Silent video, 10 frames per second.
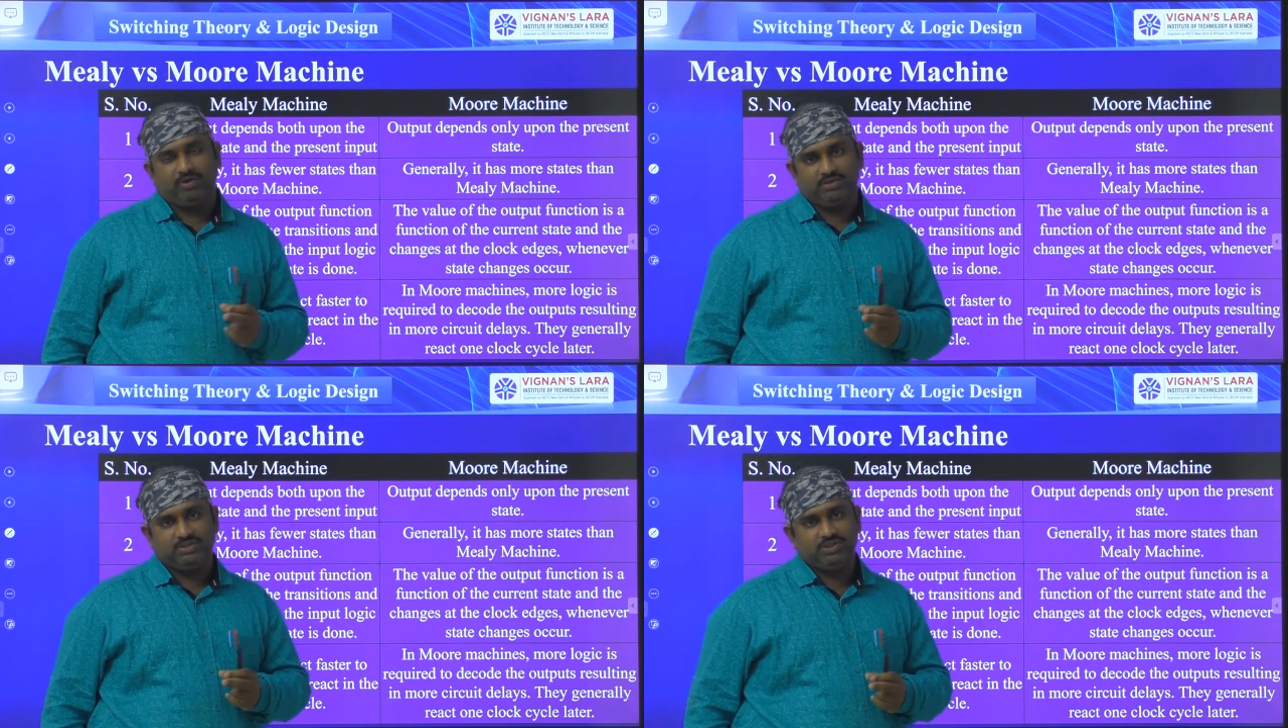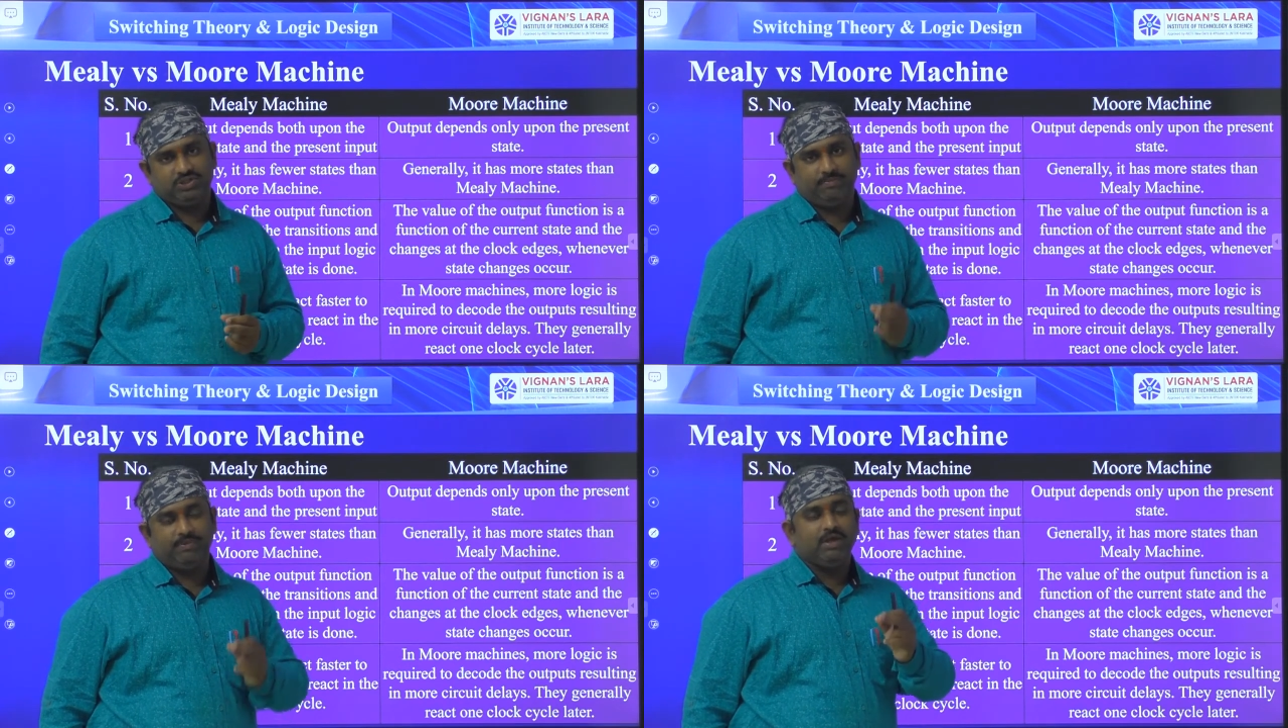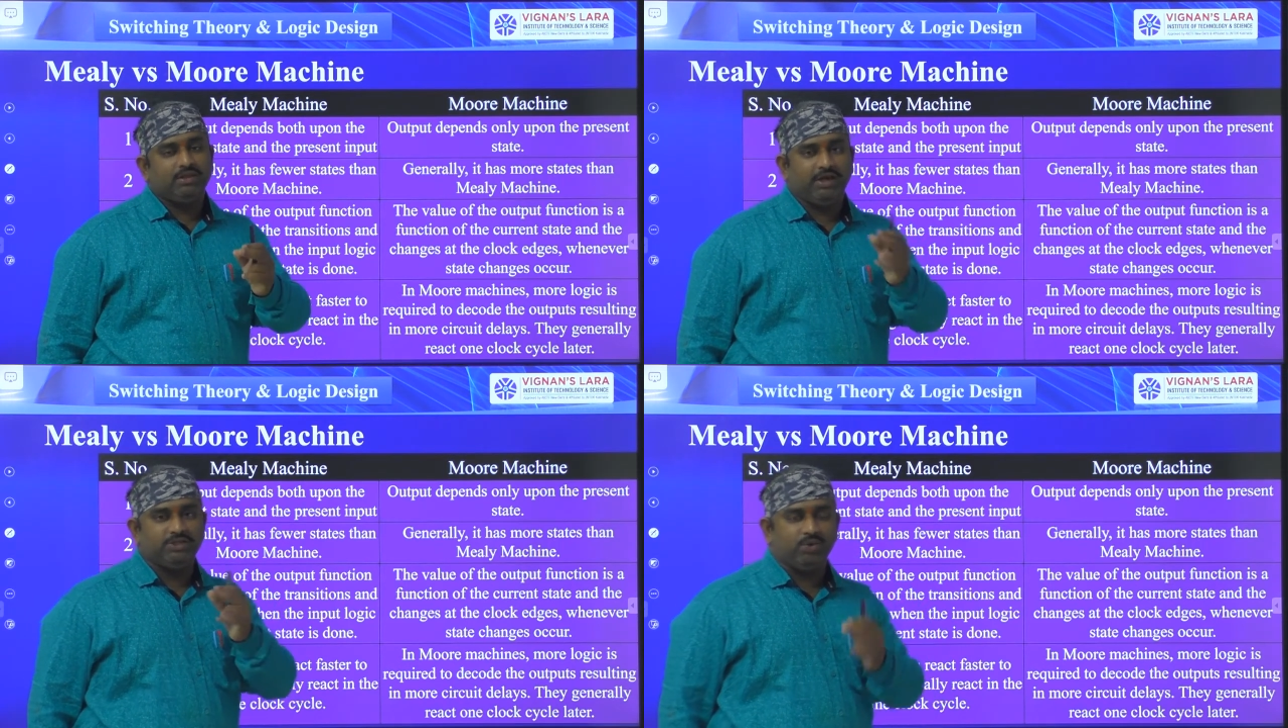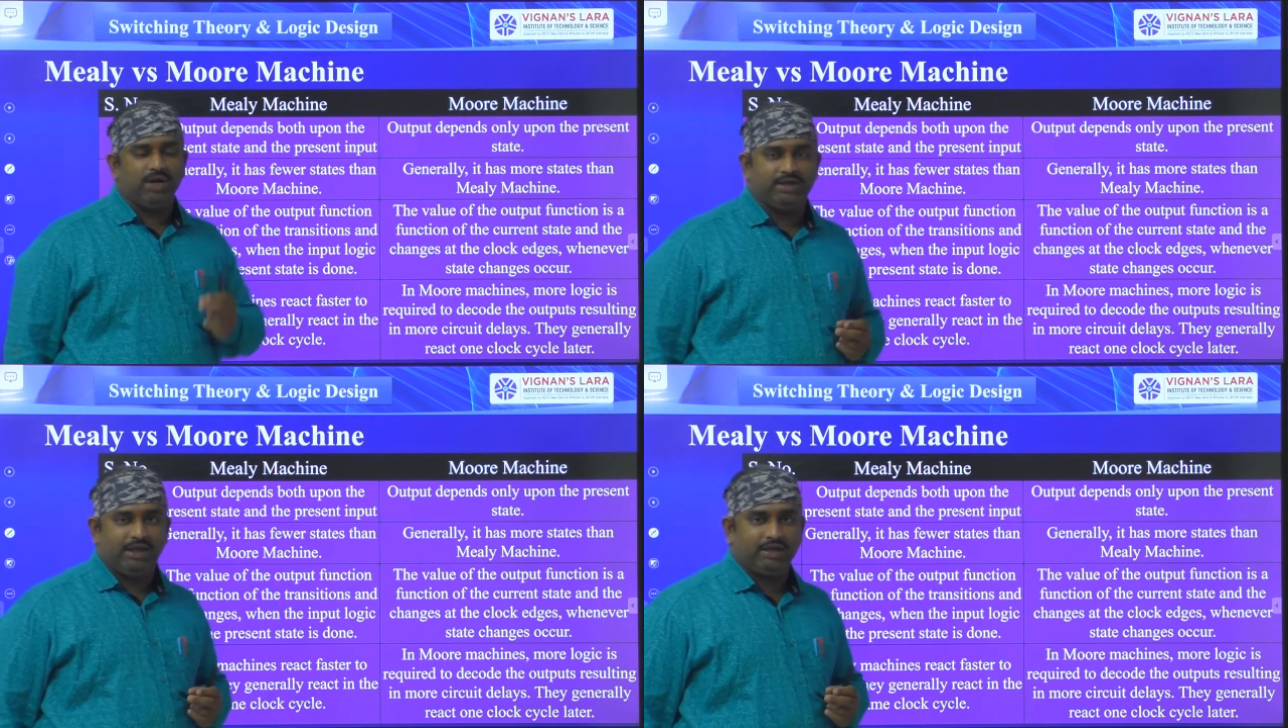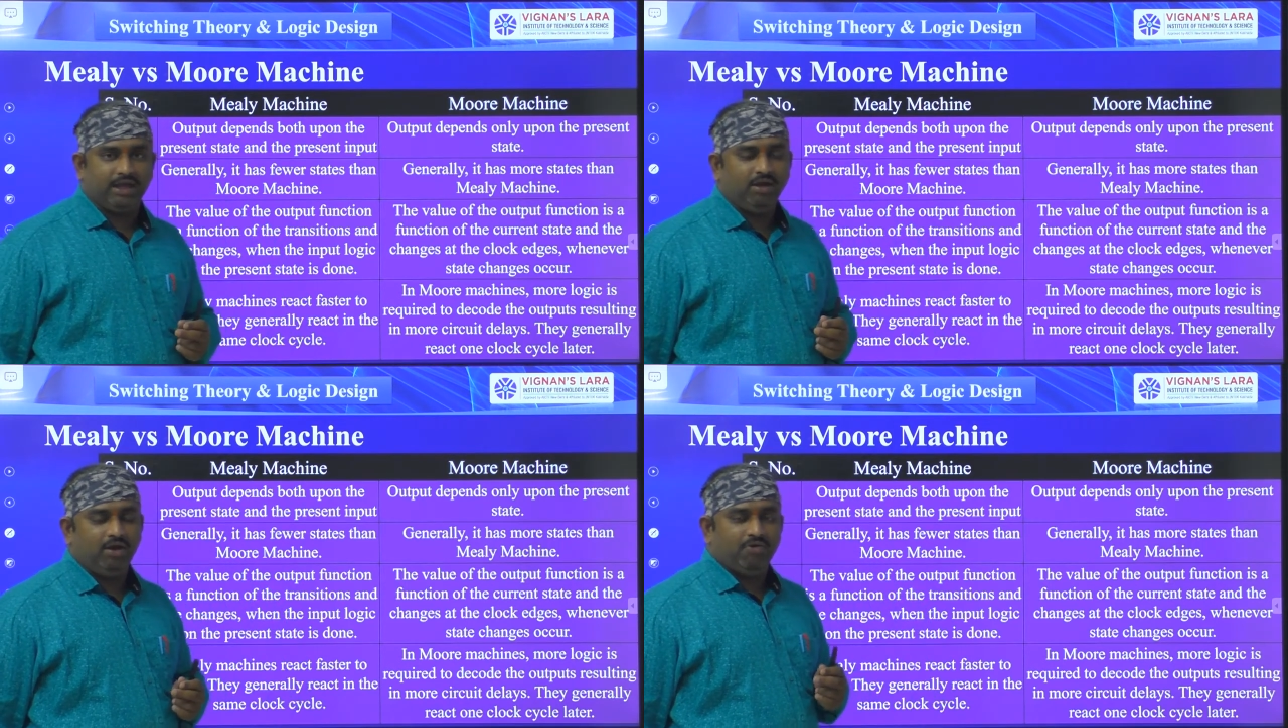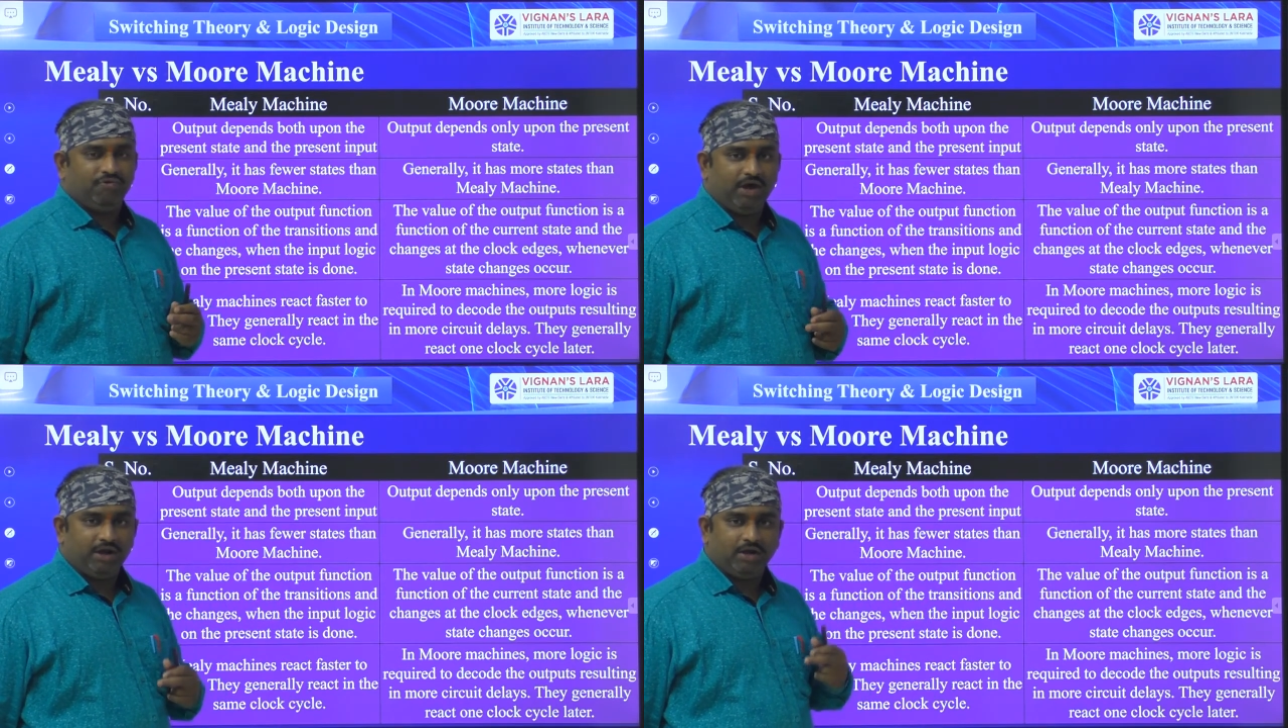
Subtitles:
of the system. That is we are taking for